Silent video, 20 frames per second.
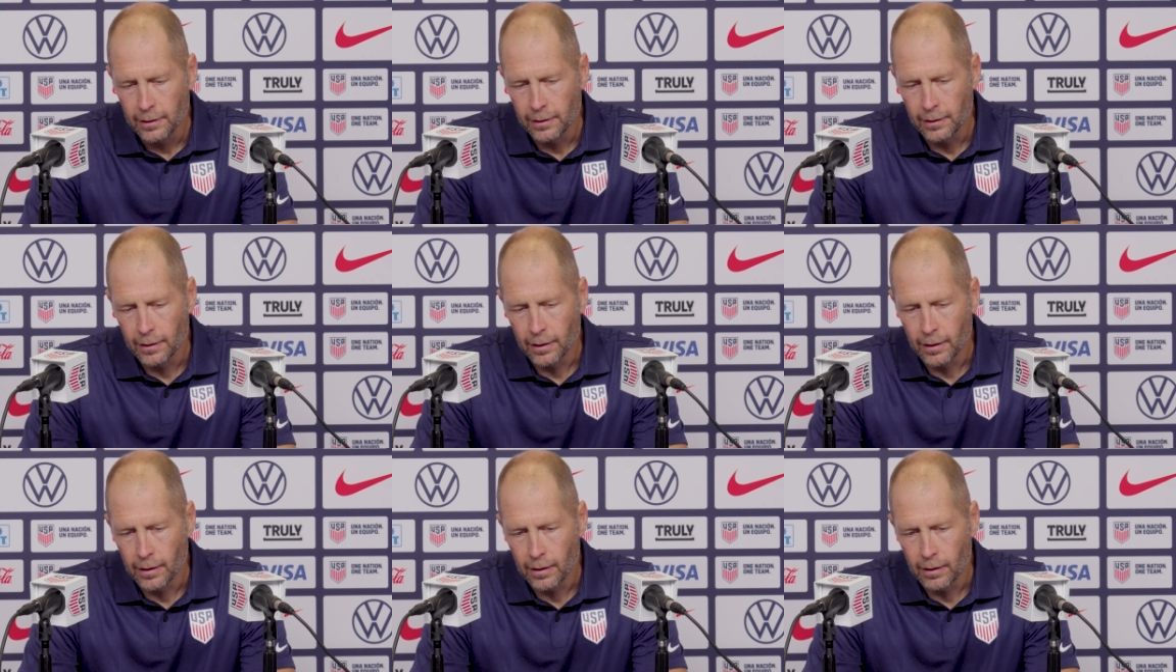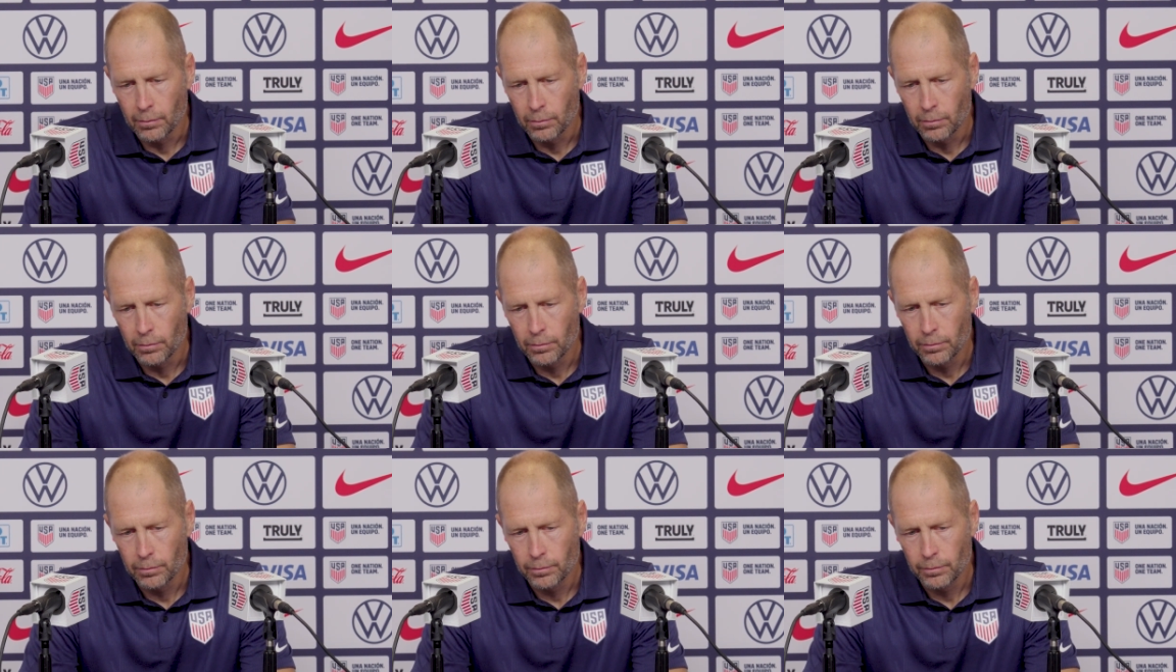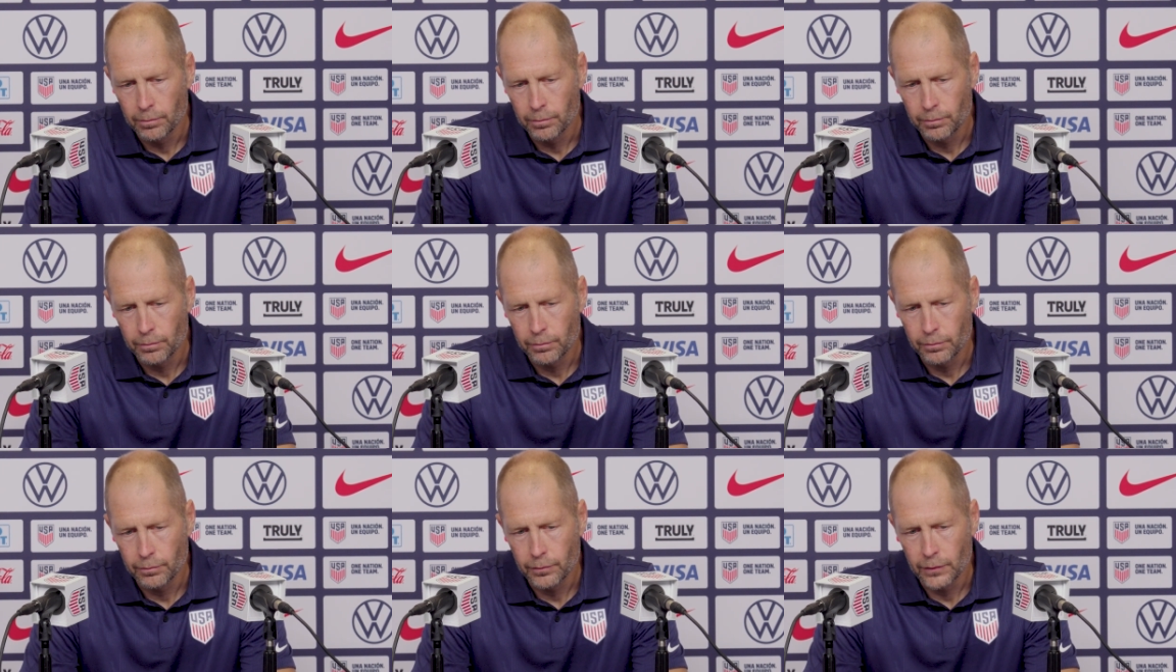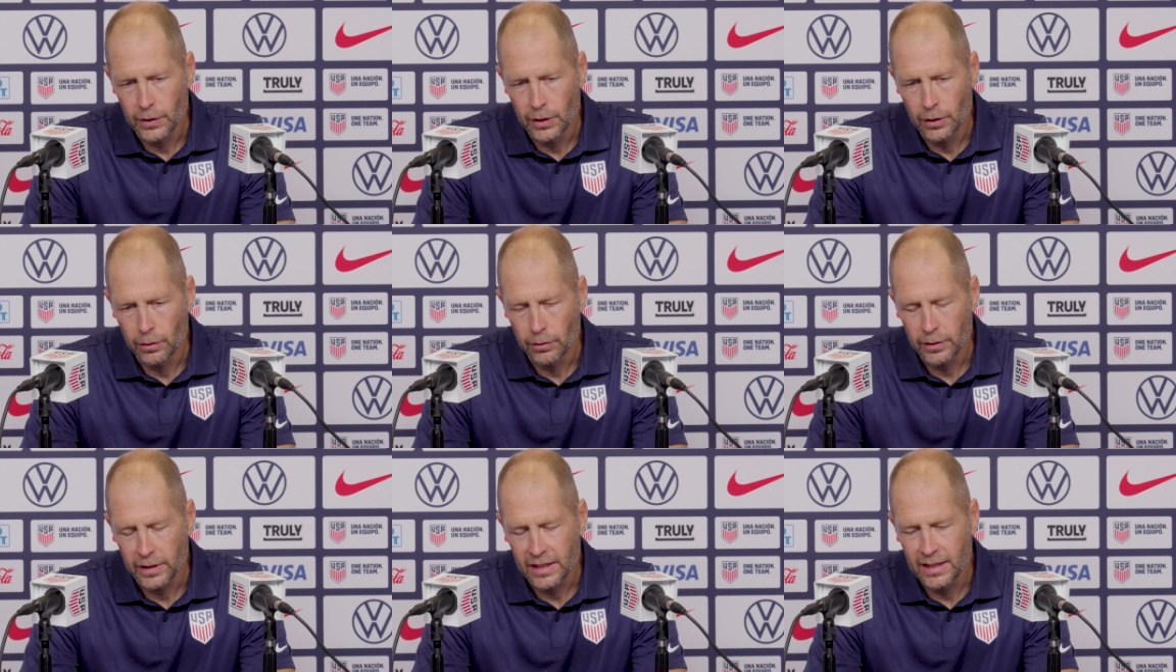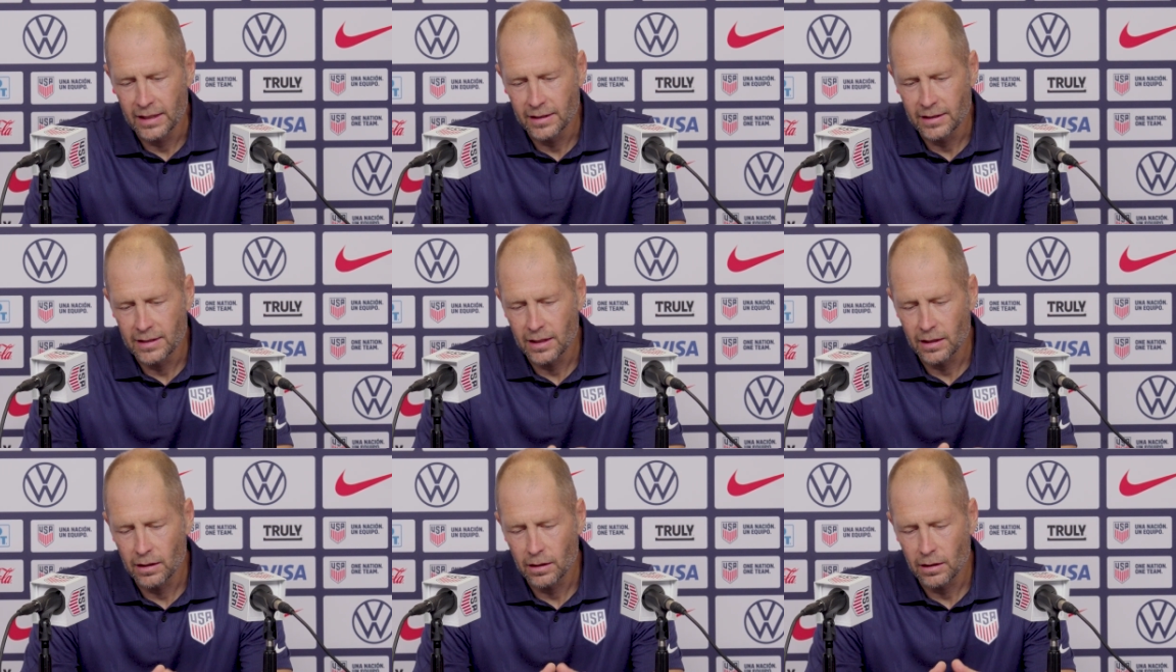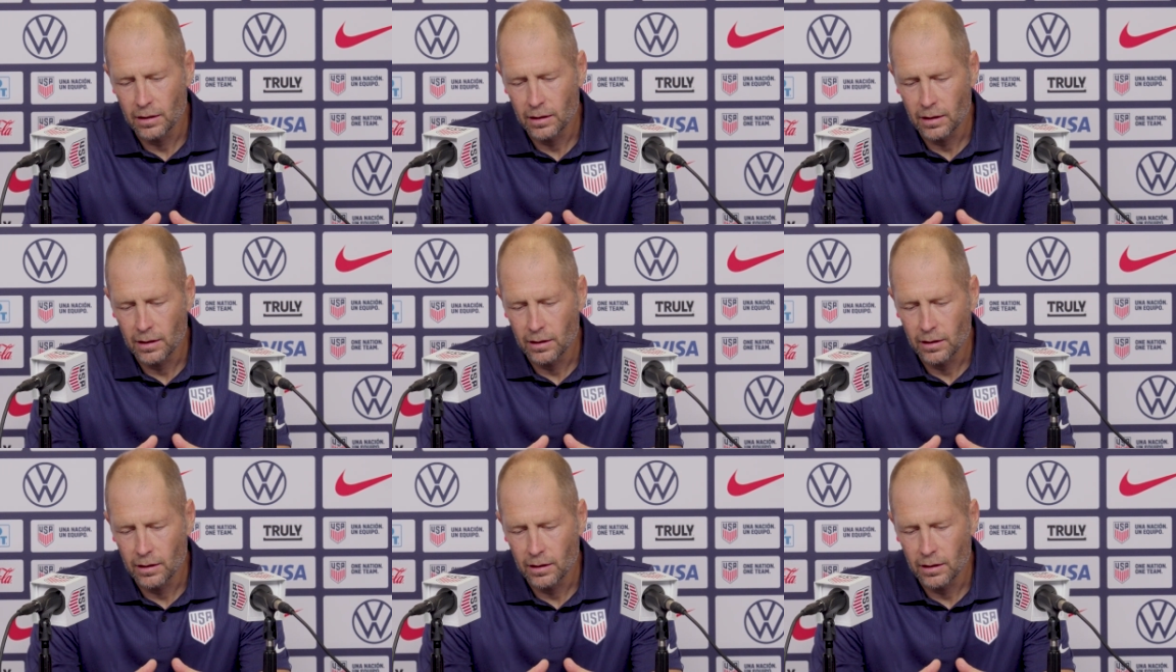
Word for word: Um, you know, continue